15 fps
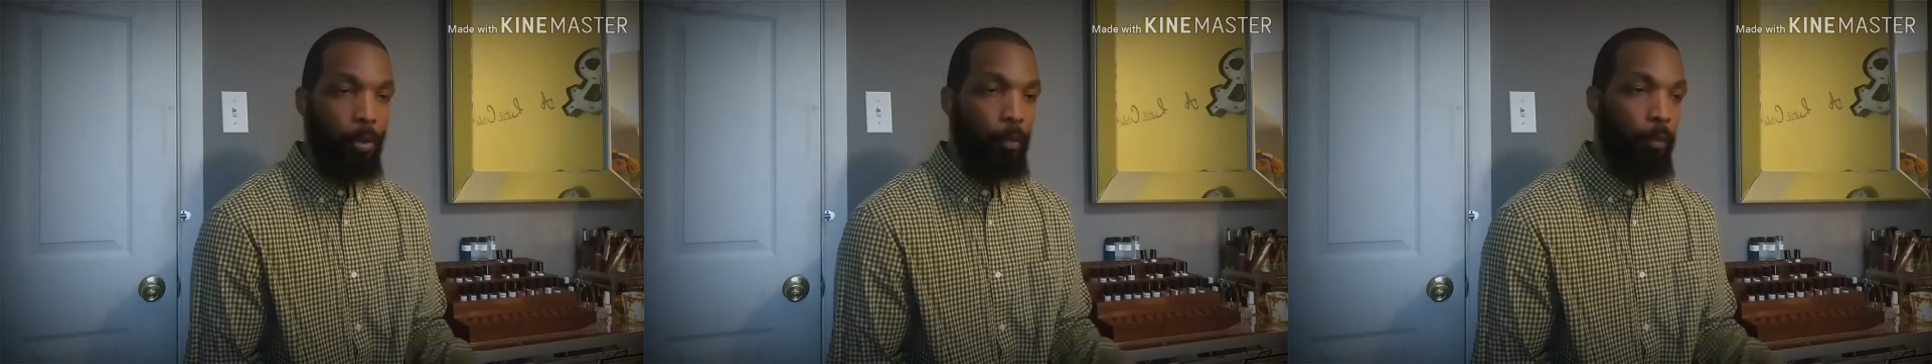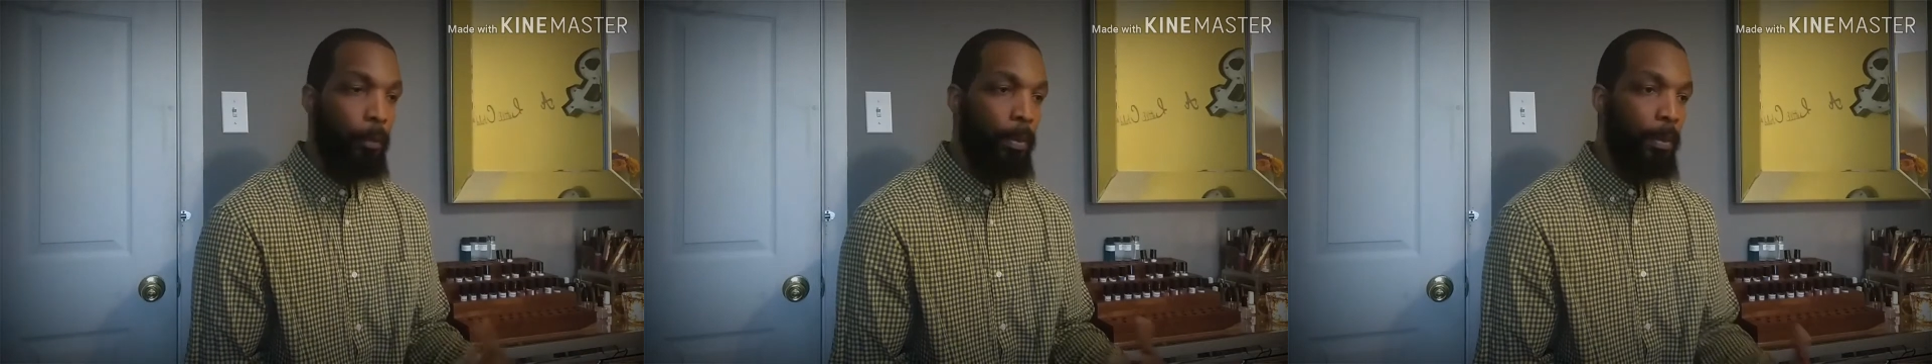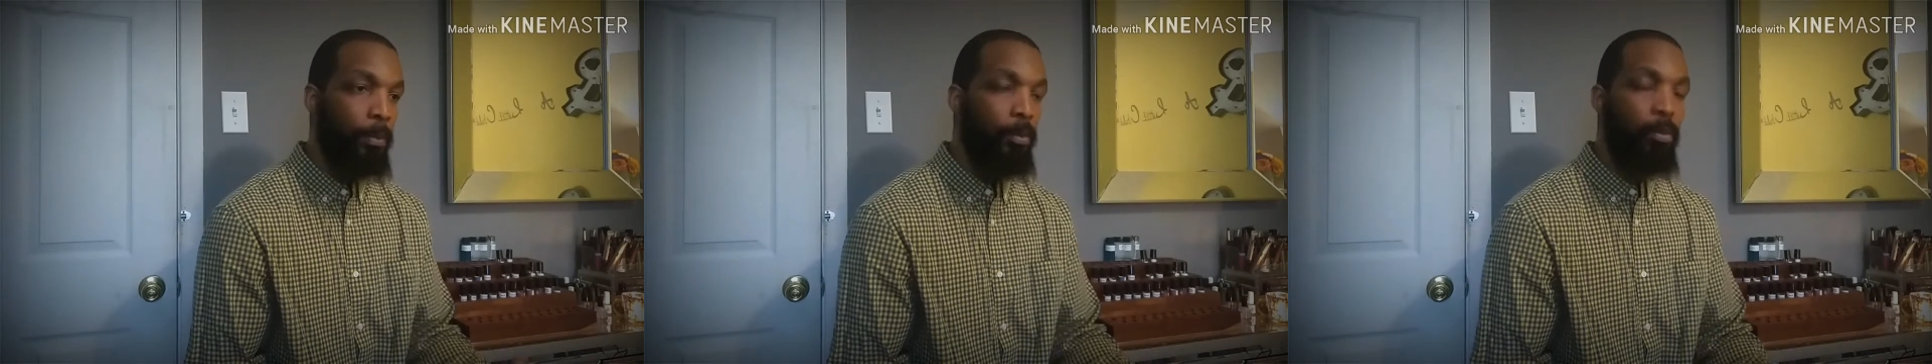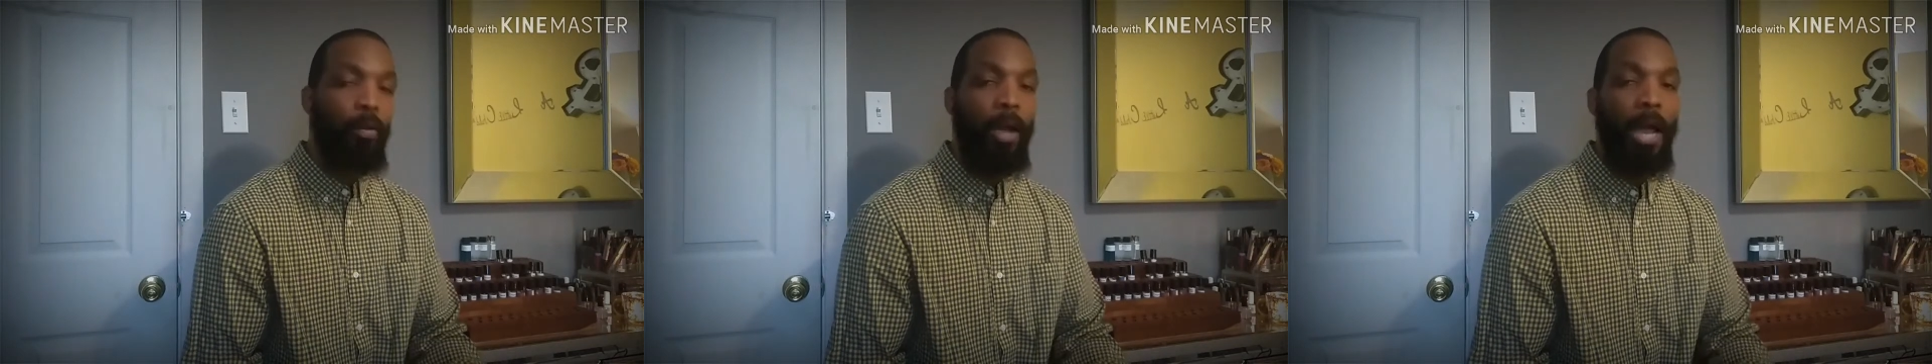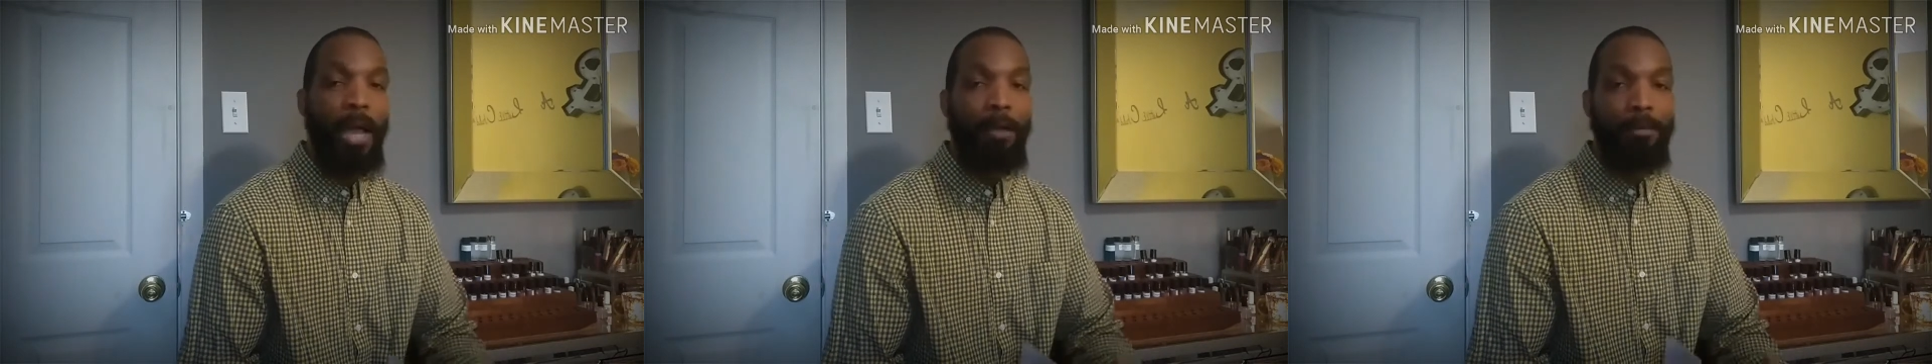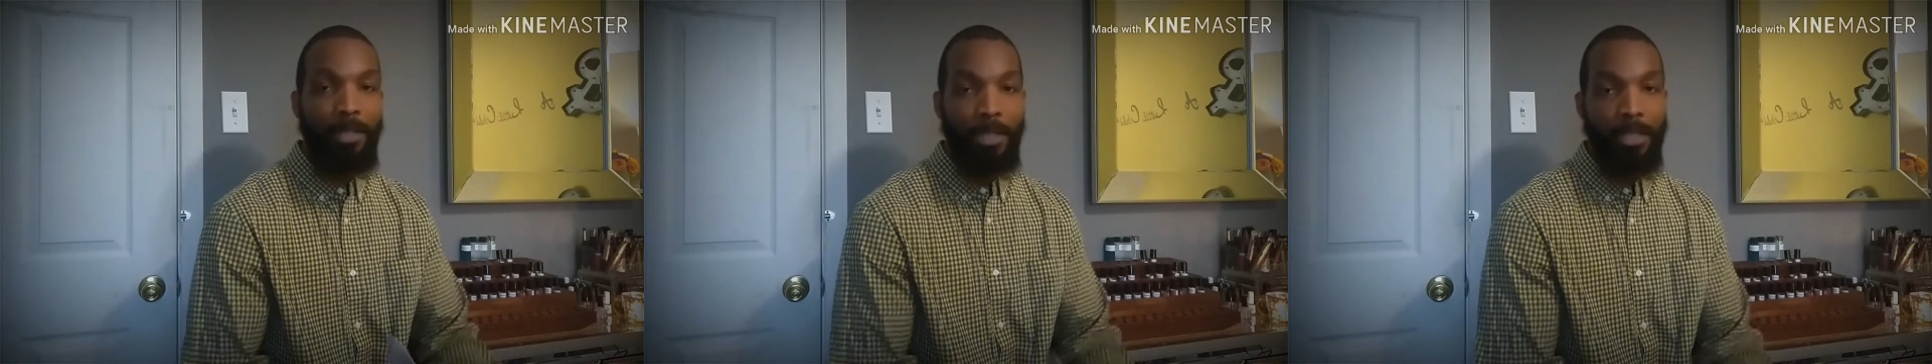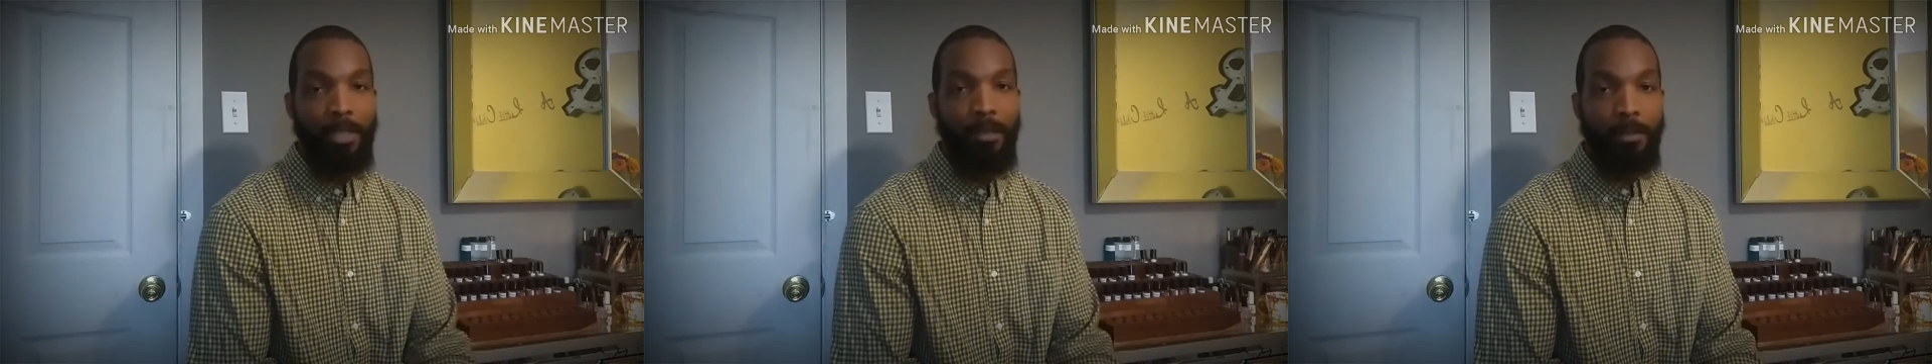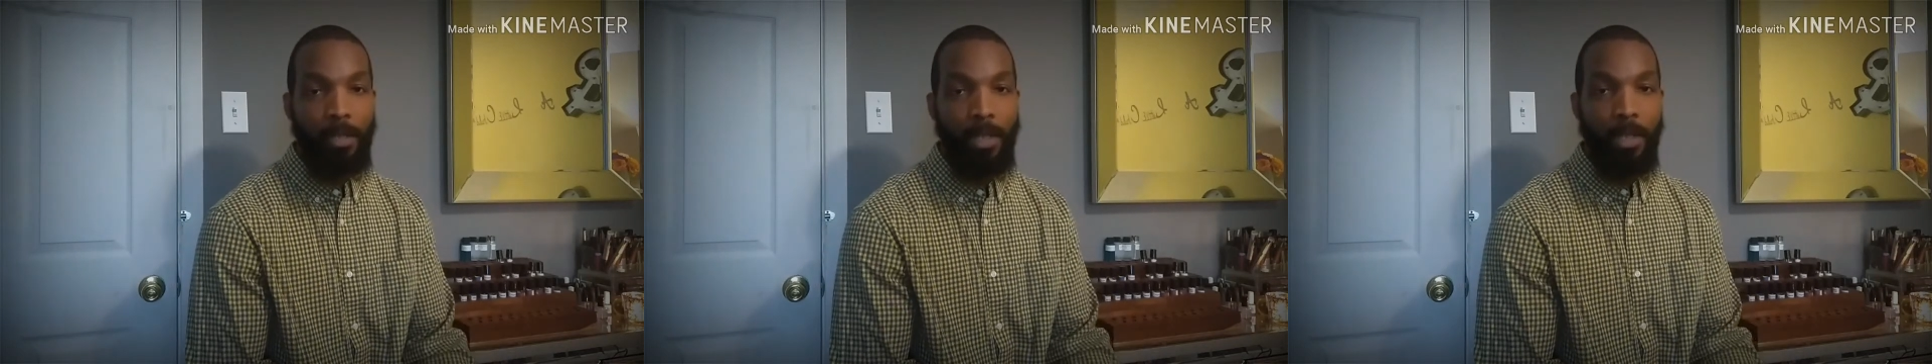for people who have
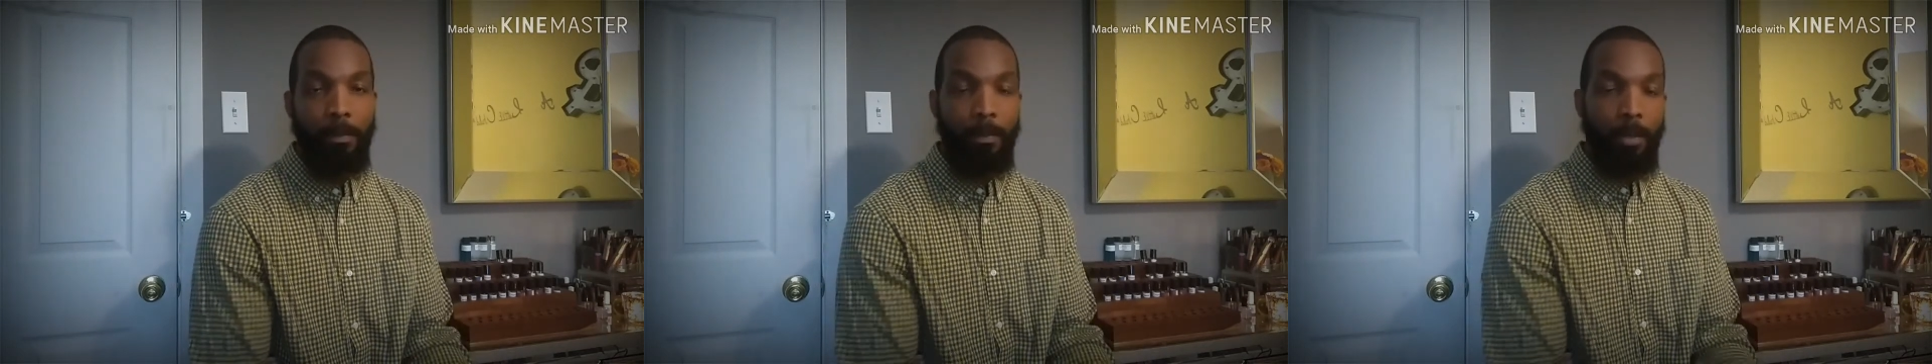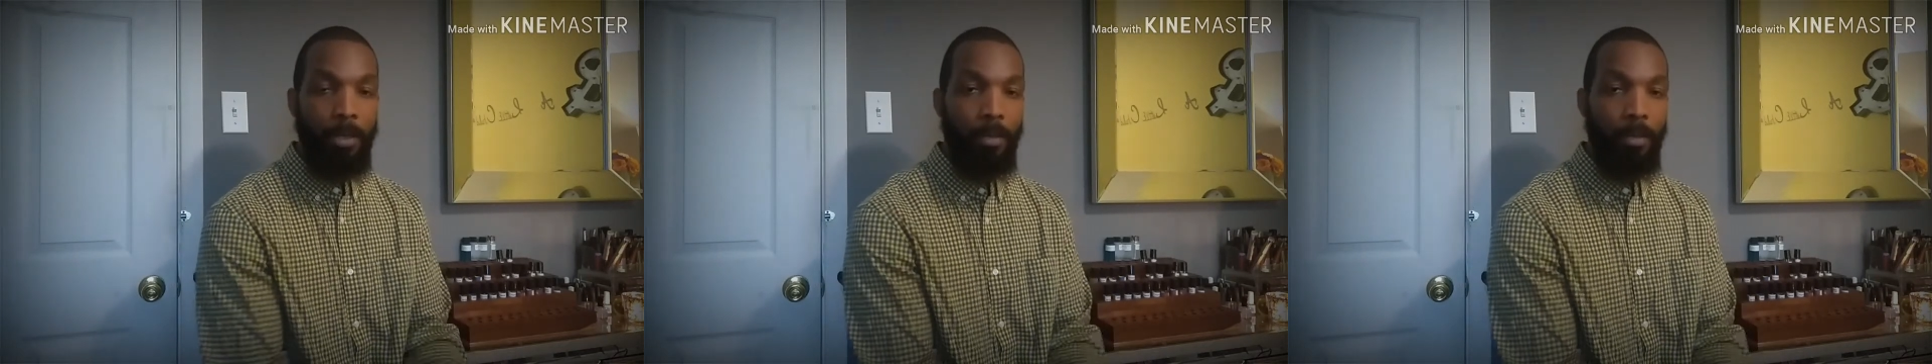sensitive skin,